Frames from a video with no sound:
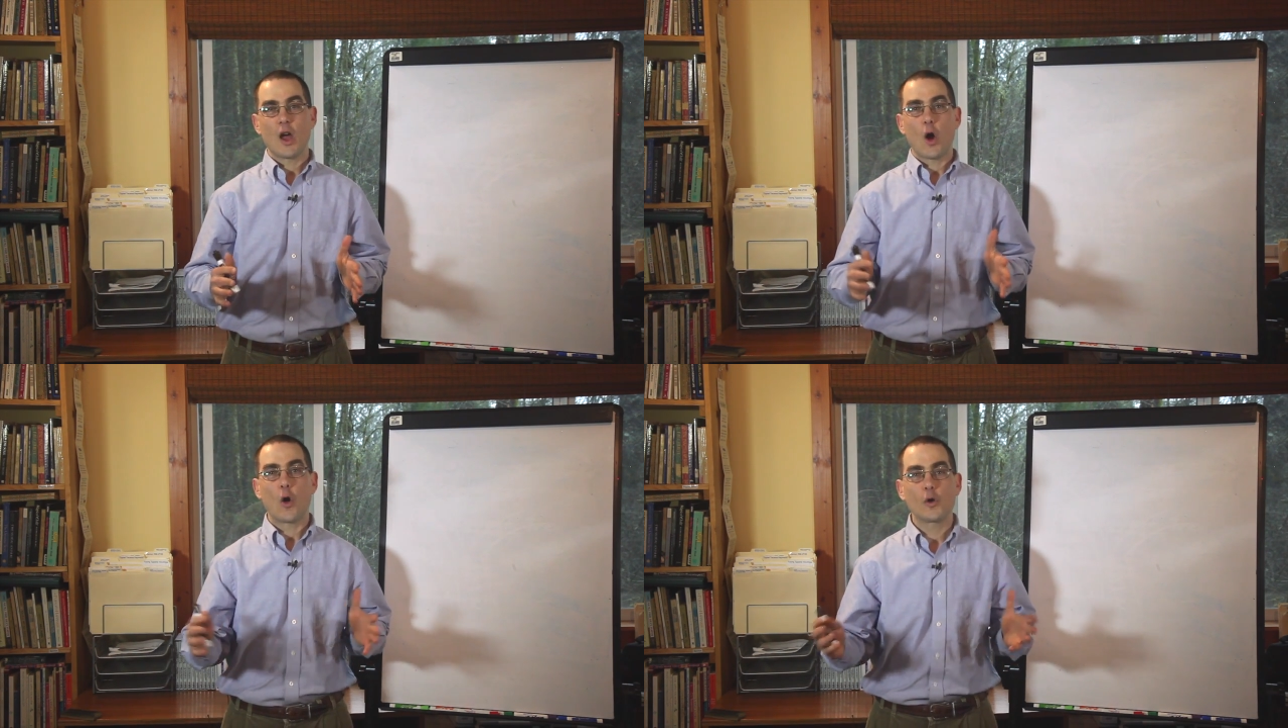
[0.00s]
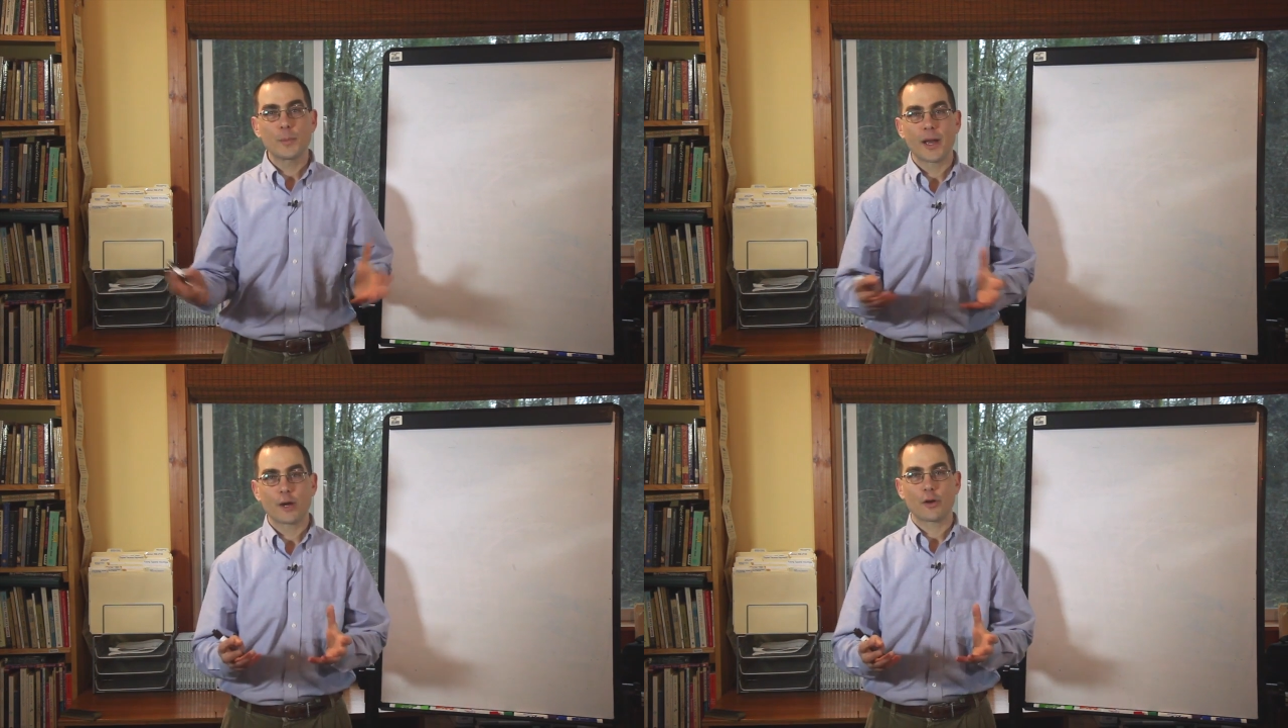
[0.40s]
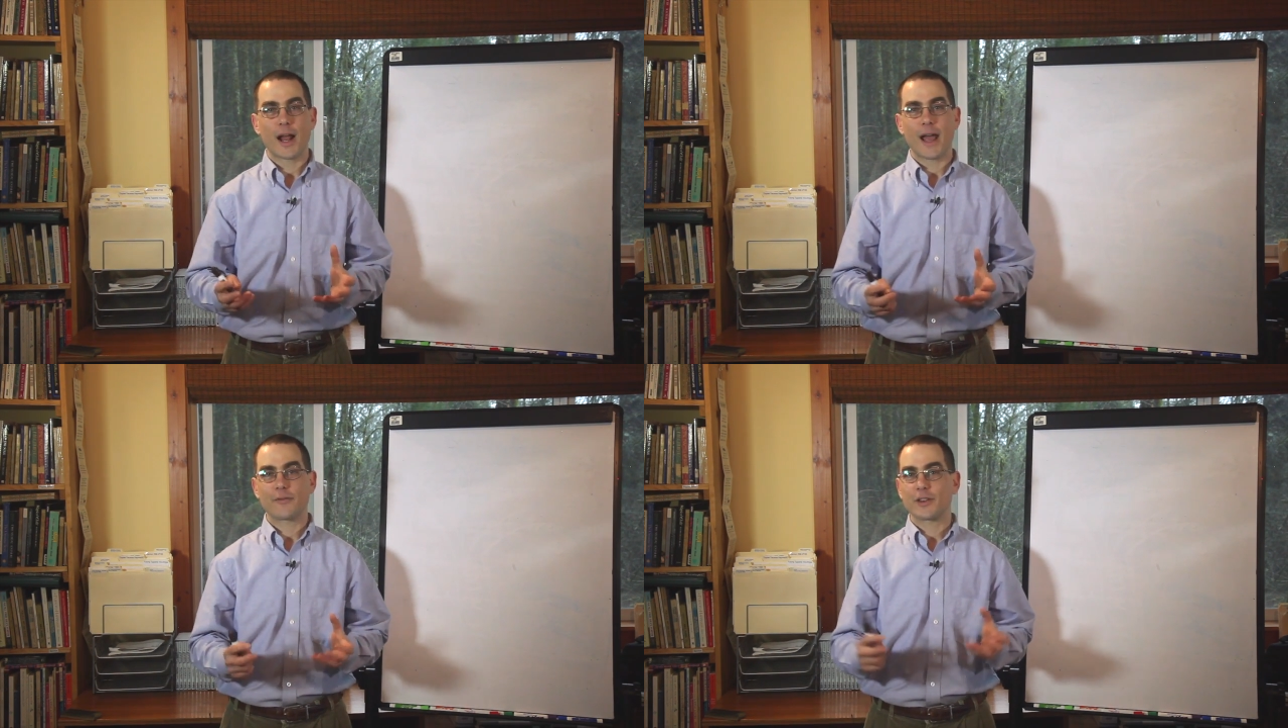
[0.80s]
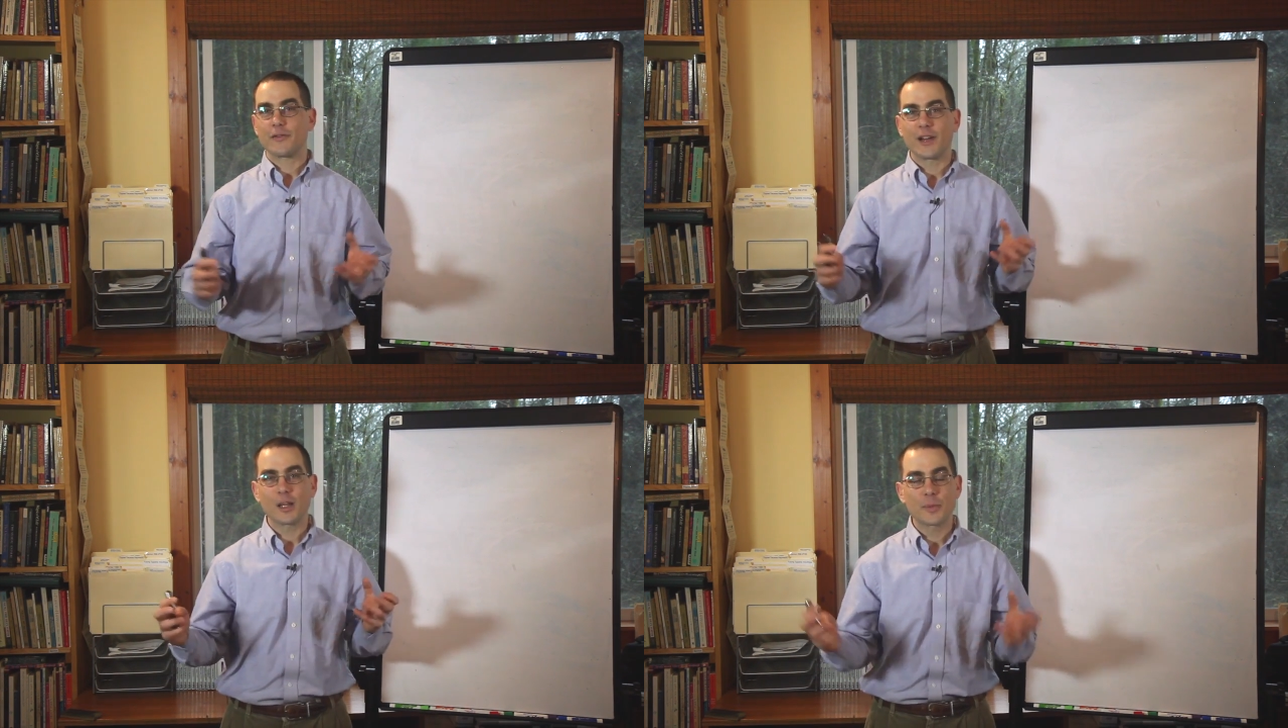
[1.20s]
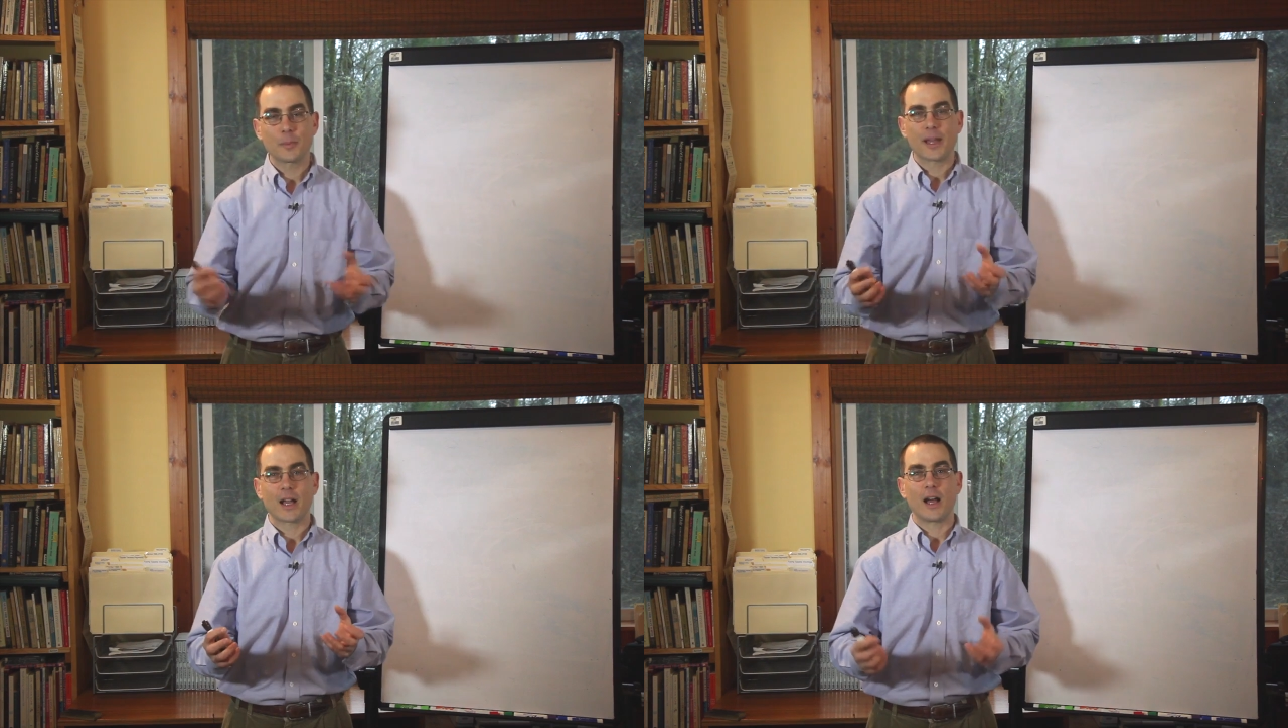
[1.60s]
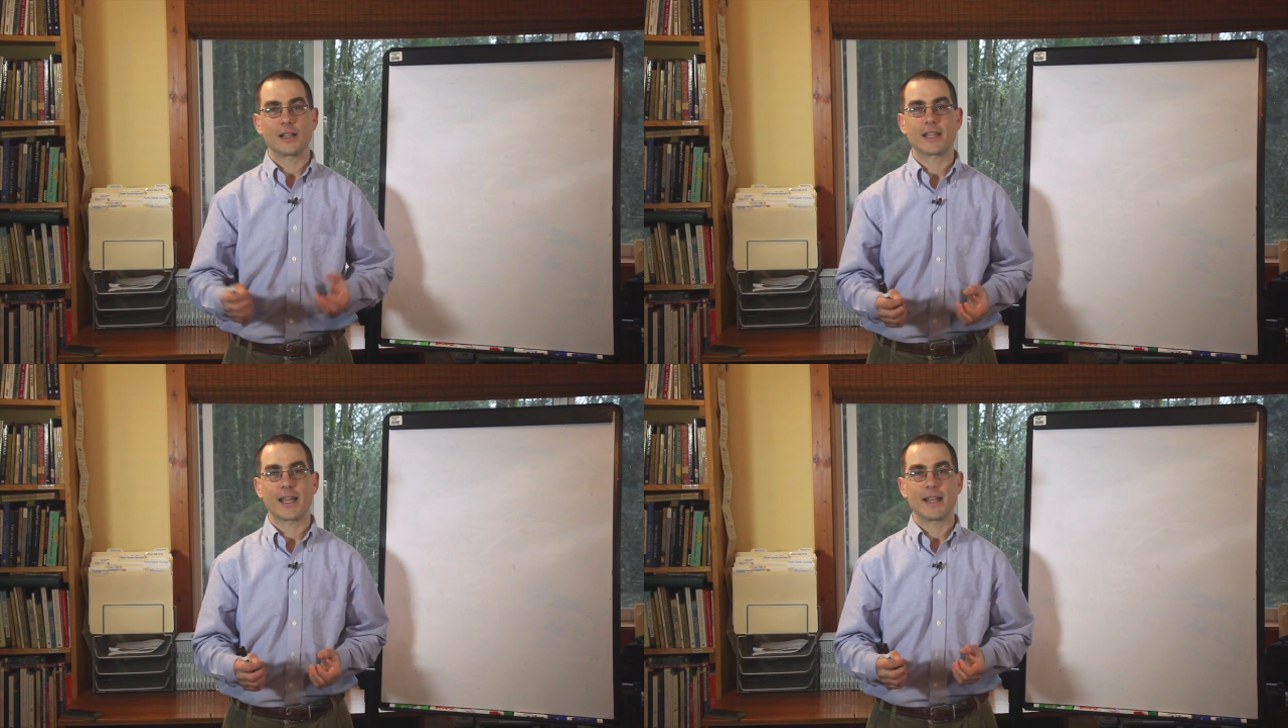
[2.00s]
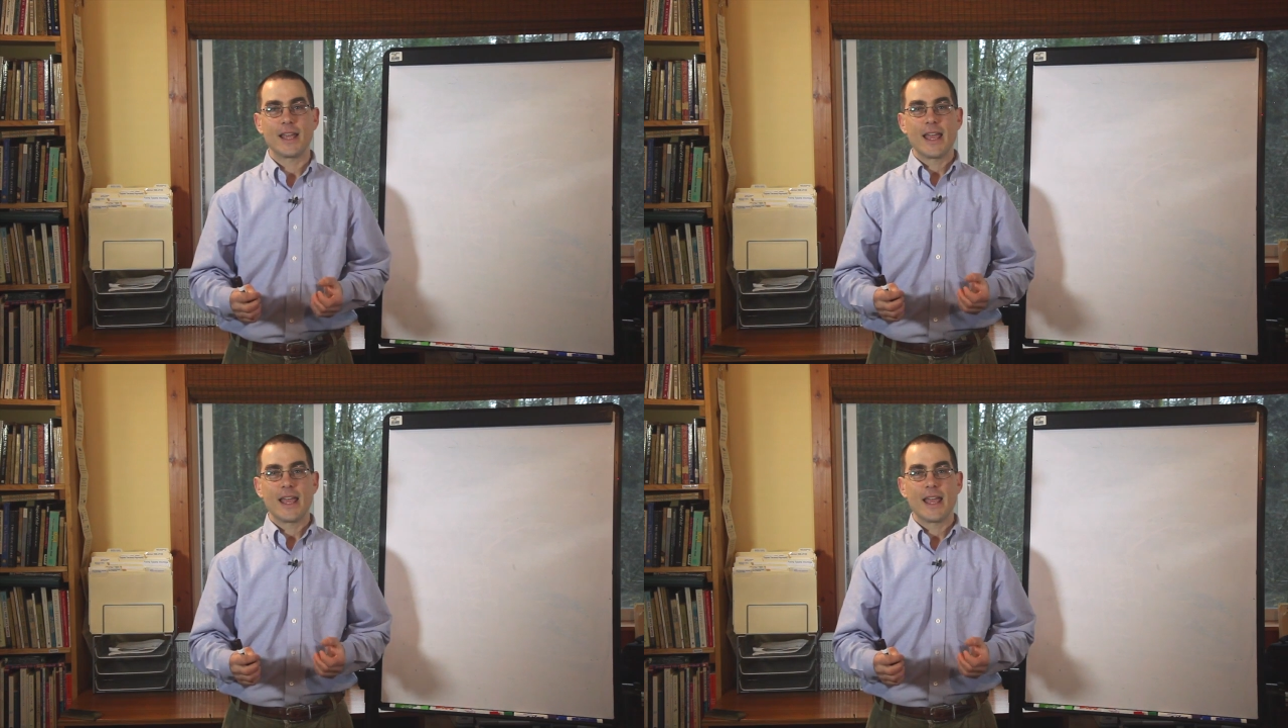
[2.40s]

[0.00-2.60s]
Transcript: honing my craft, developing my content,